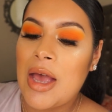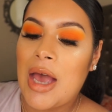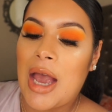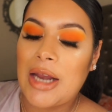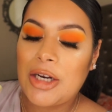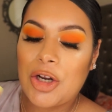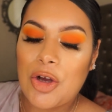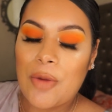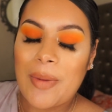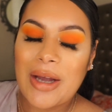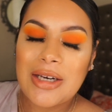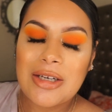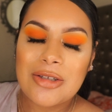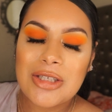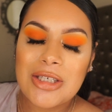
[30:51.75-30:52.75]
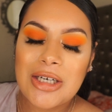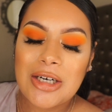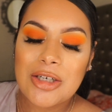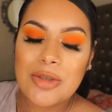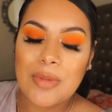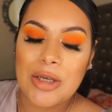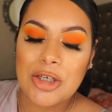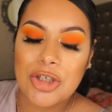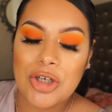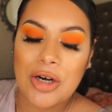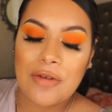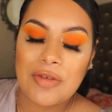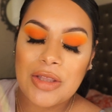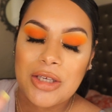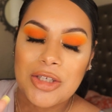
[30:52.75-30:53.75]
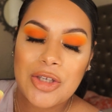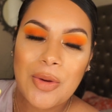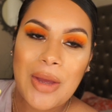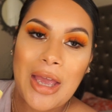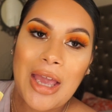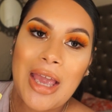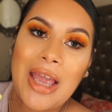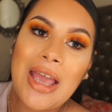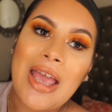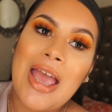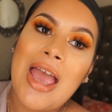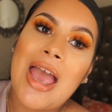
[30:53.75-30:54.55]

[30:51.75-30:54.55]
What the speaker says: I need to go back downstairs, making sure everything's okay.